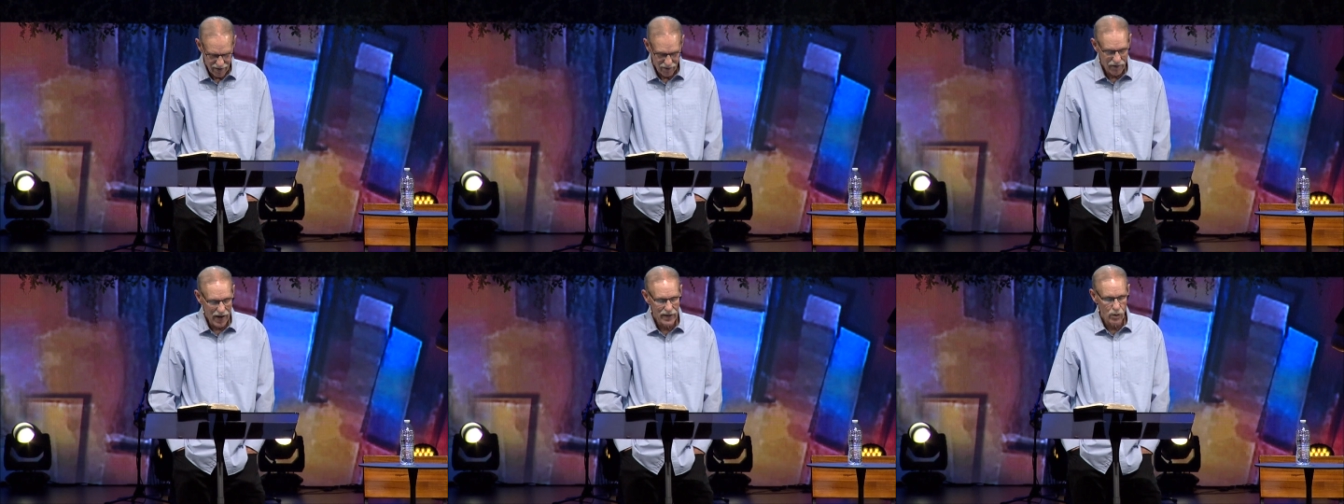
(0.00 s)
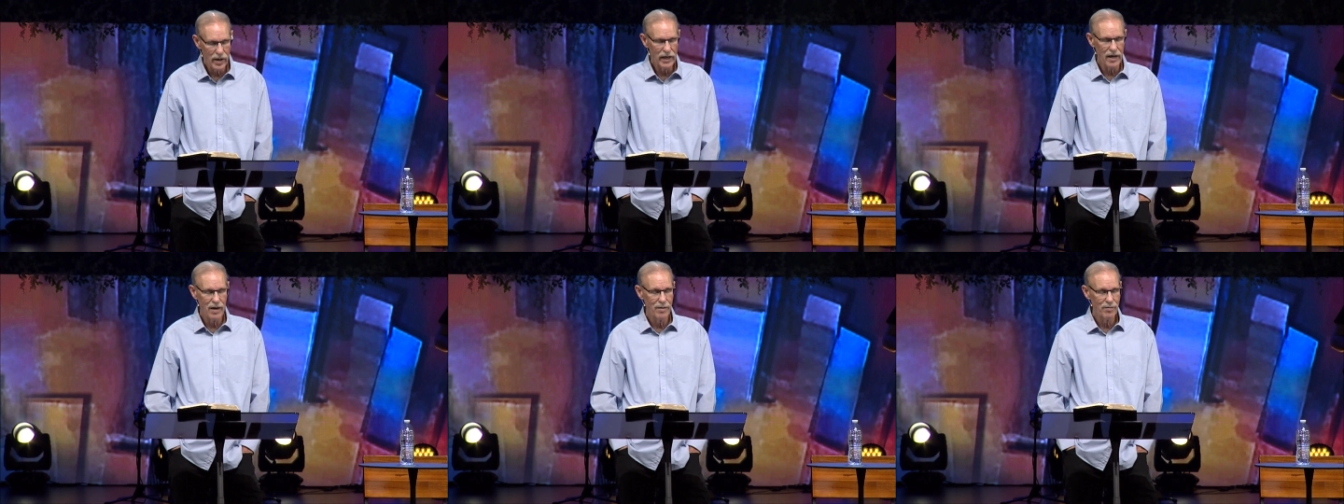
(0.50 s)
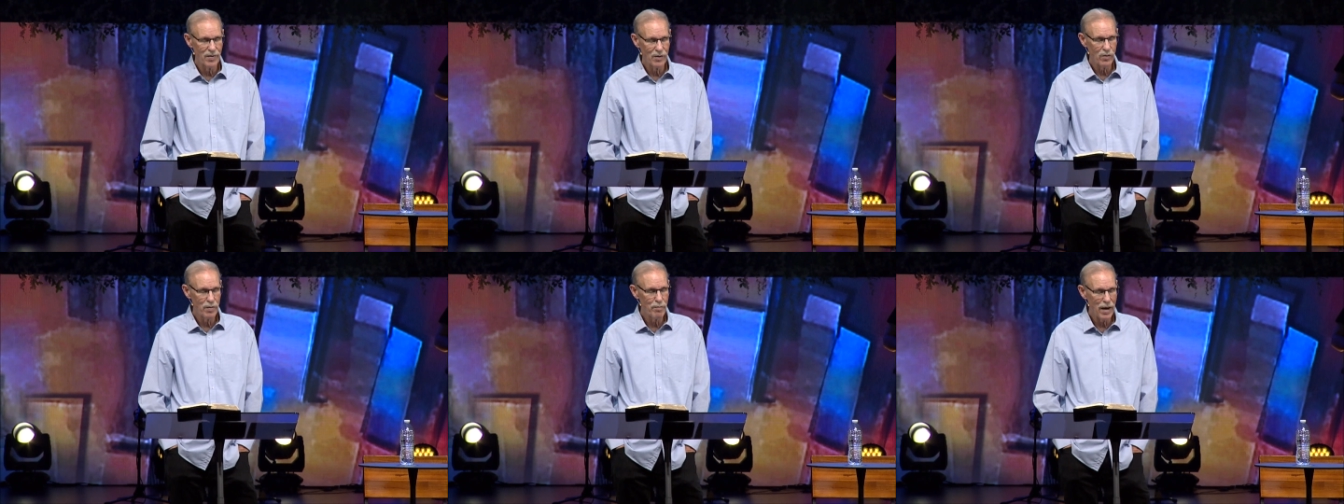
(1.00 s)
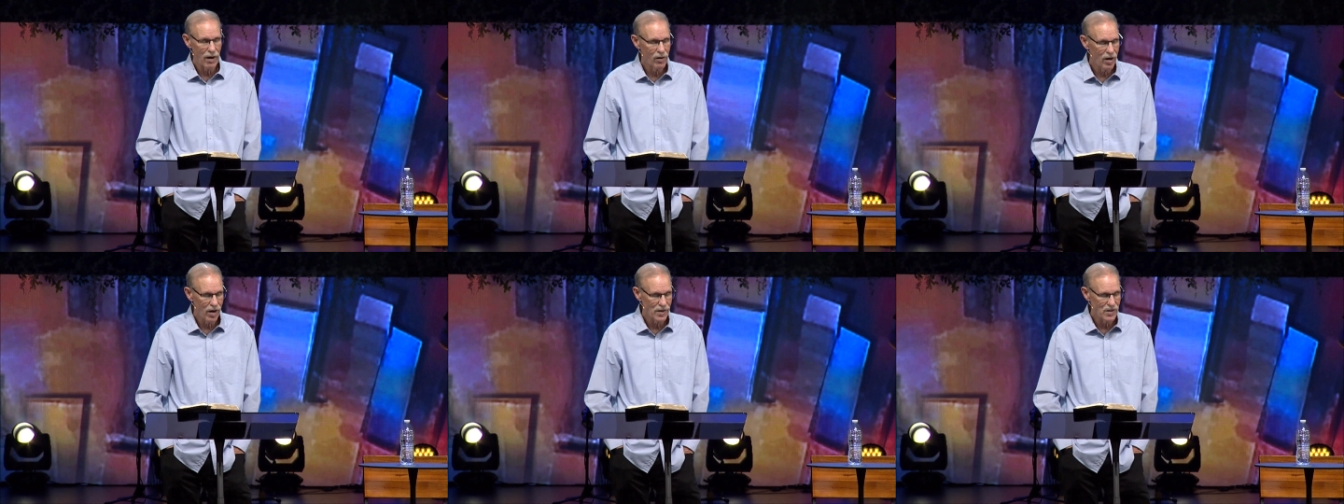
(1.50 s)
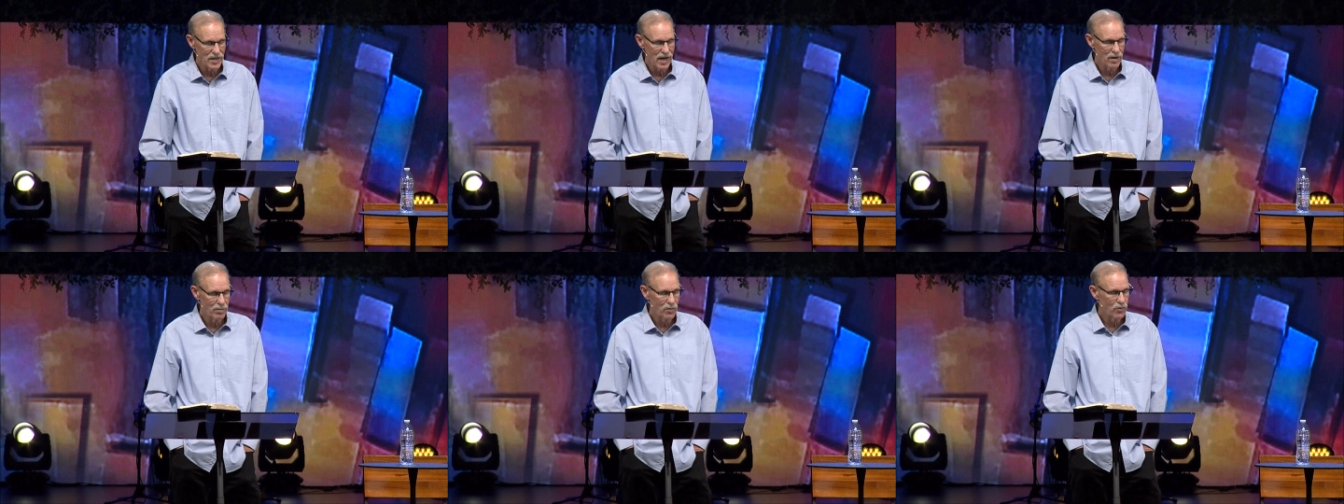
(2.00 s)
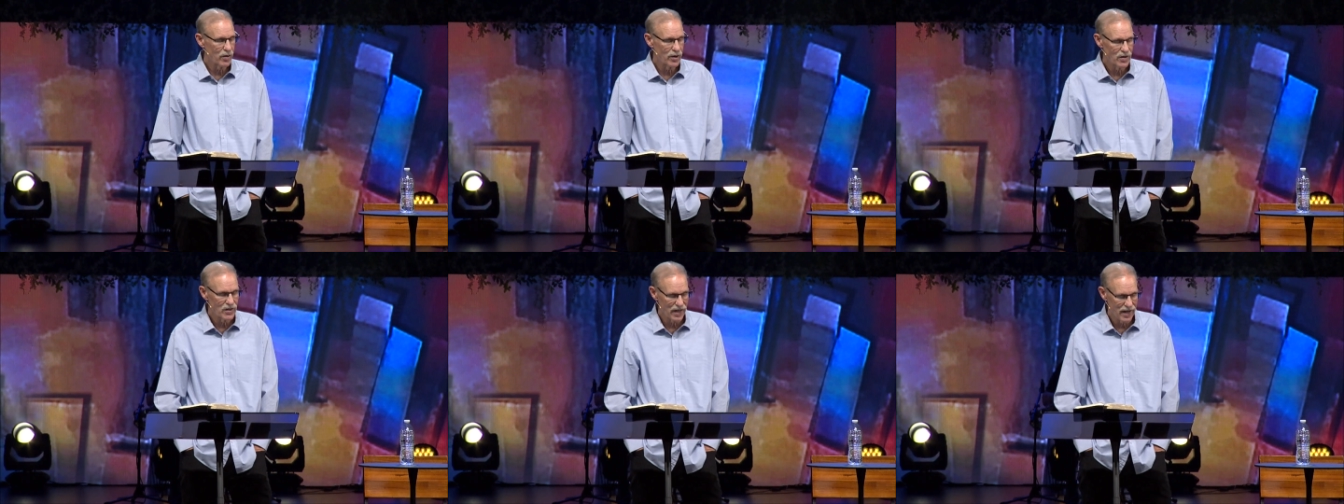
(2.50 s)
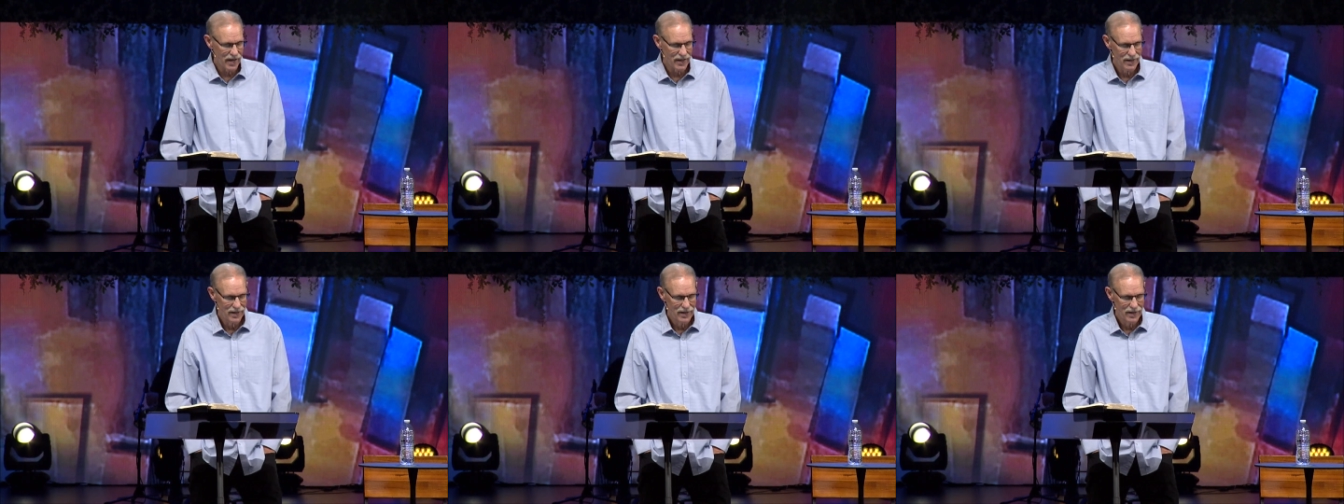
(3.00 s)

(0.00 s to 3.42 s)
Father, we come and we bow our hearts down before you today.